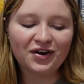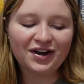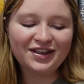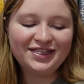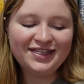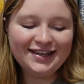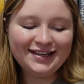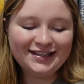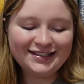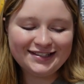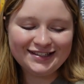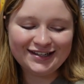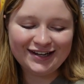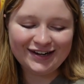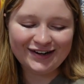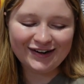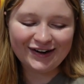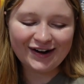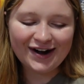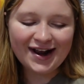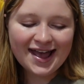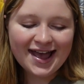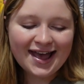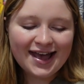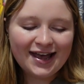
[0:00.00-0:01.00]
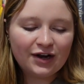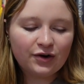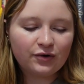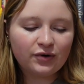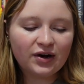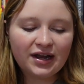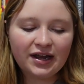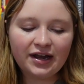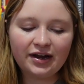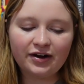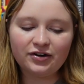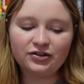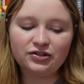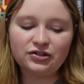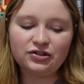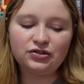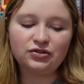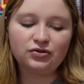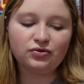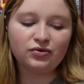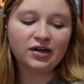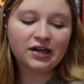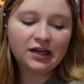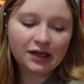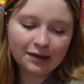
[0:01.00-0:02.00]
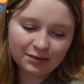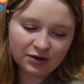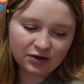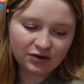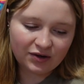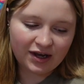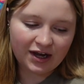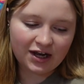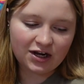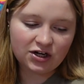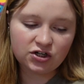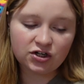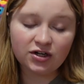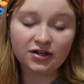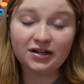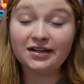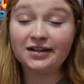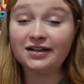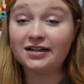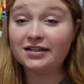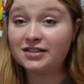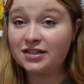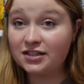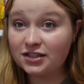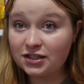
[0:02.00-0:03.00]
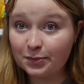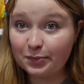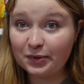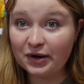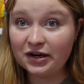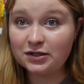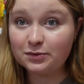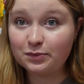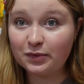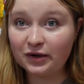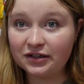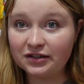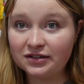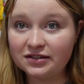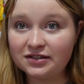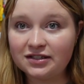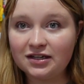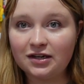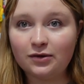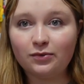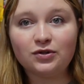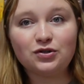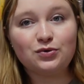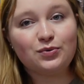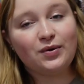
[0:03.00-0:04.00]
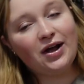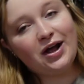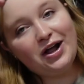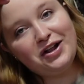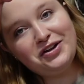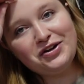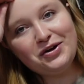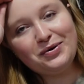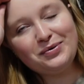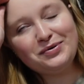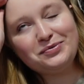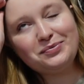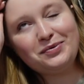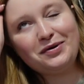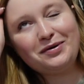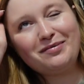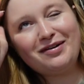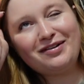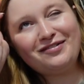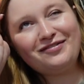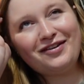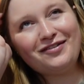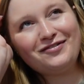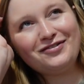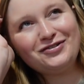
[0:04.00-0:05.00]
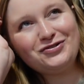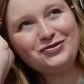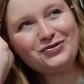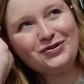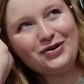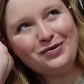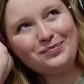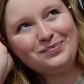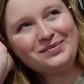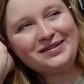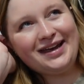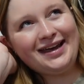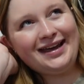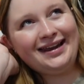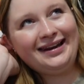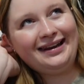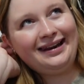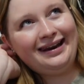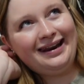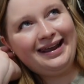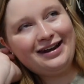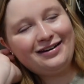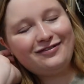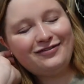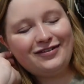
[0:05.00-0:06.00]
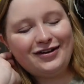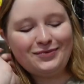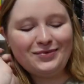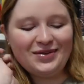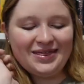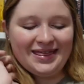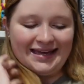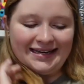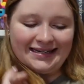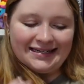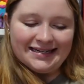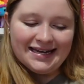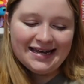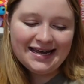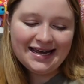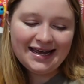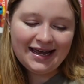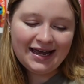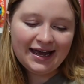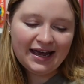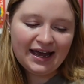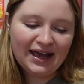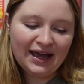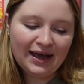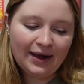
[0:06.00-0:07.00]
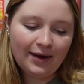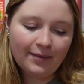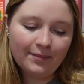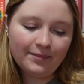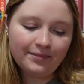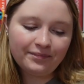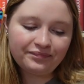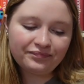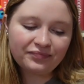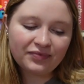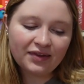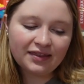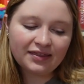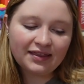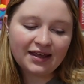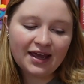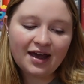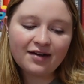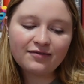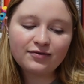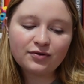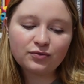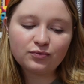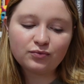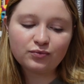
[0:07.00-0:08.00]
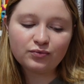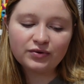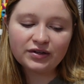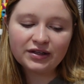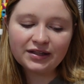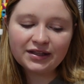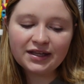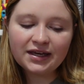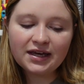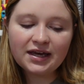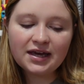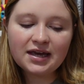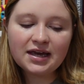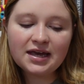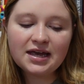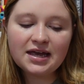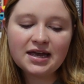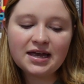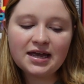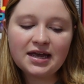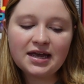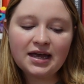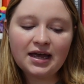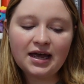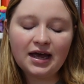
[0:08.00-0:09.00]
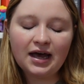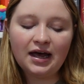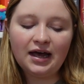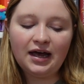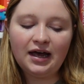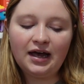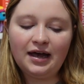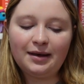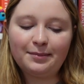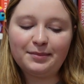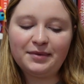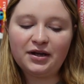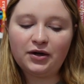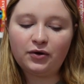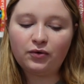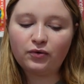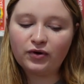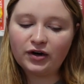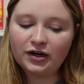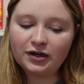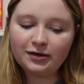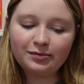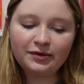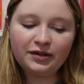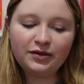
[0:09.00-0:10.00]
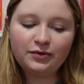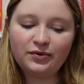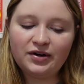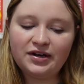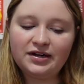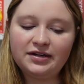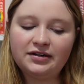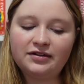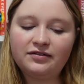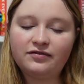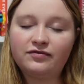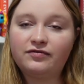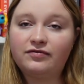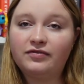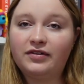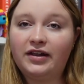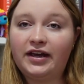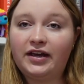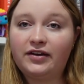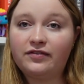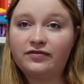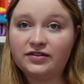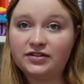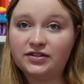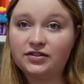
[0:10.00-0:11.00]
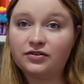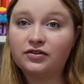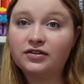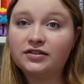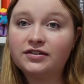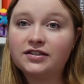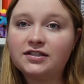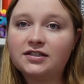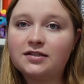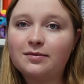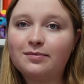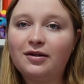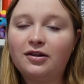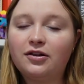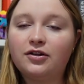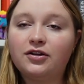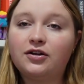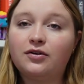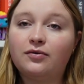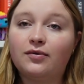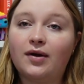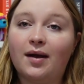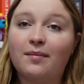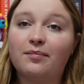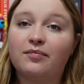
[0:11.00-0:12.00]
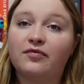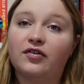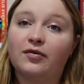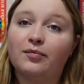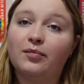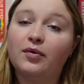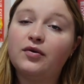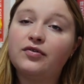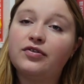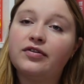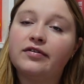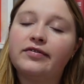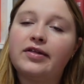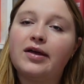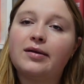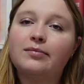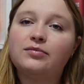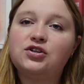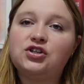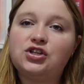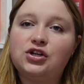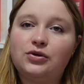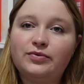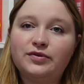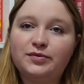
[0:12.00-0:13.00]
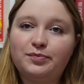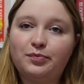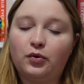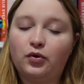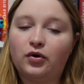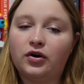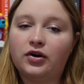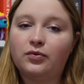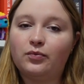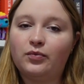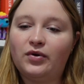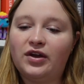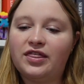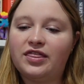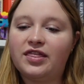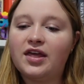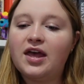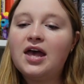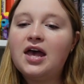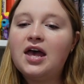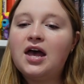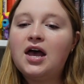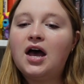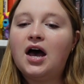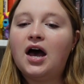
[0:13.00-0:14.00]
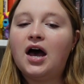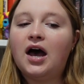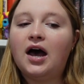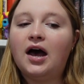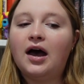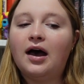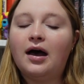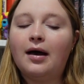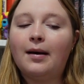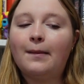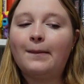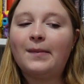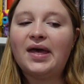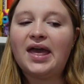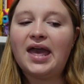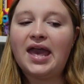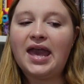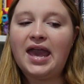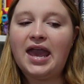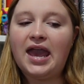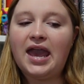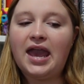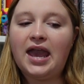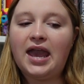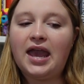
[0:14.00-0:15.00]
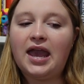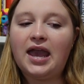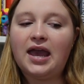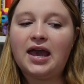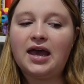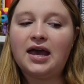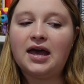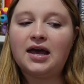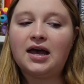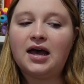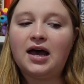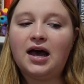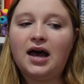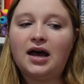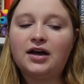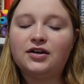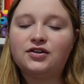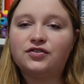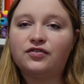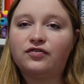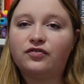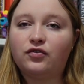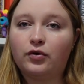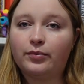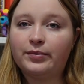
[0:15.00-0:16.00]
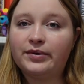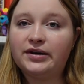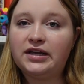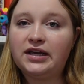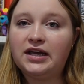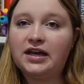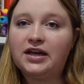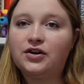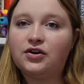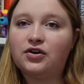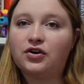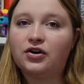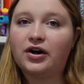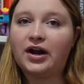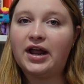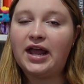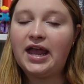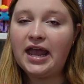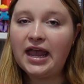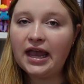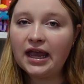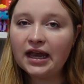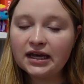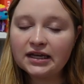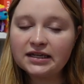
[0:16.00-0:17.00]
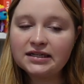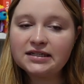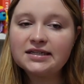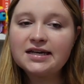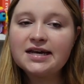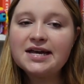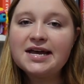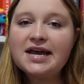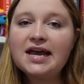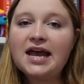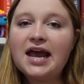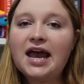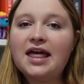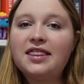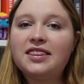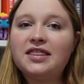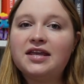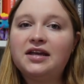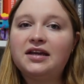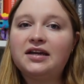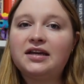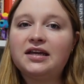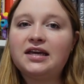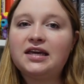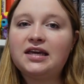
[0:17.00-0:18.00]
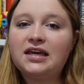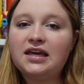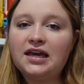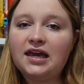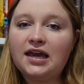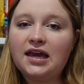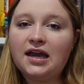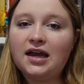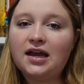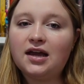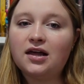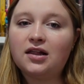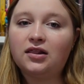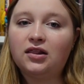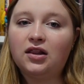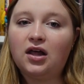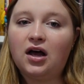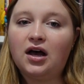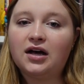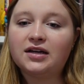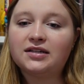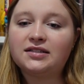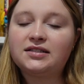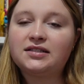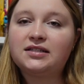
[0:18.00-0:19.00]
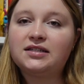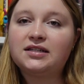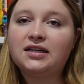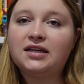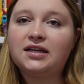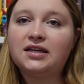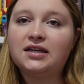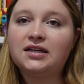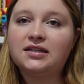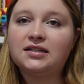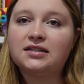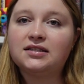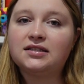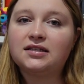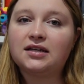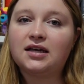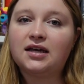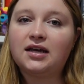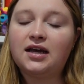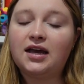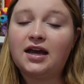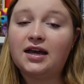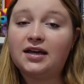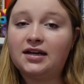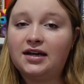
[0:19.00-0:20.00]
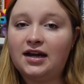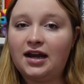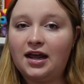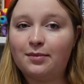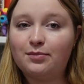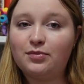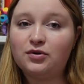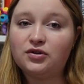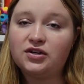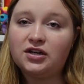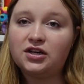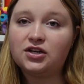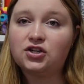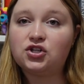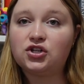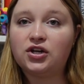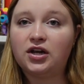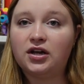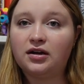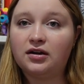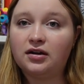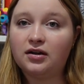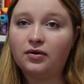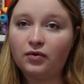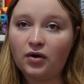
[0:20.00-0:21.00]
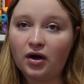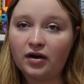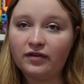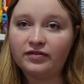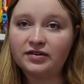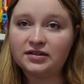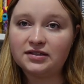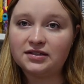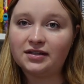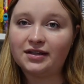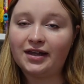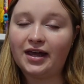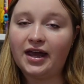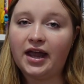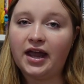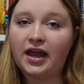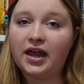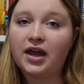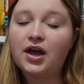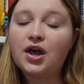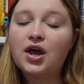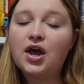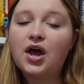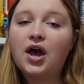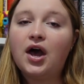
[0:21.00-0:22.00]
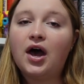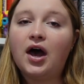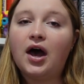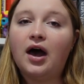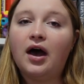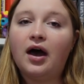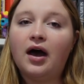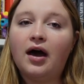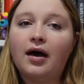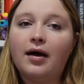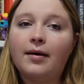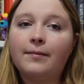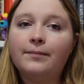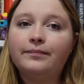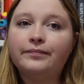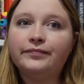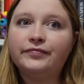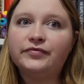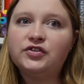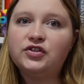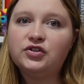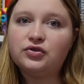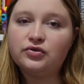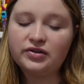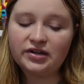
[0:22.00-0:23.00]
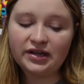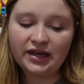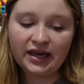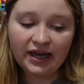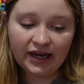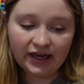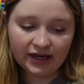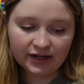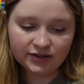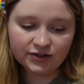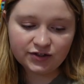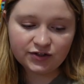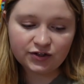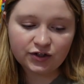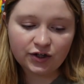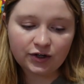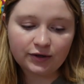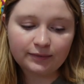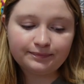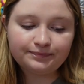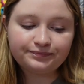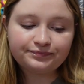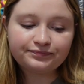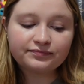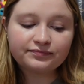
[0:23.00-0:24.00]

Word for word: read this year. Great characters, great communication. It is a surprise pregnancy, which we all know is one of my favorite tropes. I had a lot of fun with it. Um, they have a really um, incredibly written like physical disability rep for both of them. She was born with um, a deformity in her hand and then he lost his he had an amputation of his leg um, due to cancer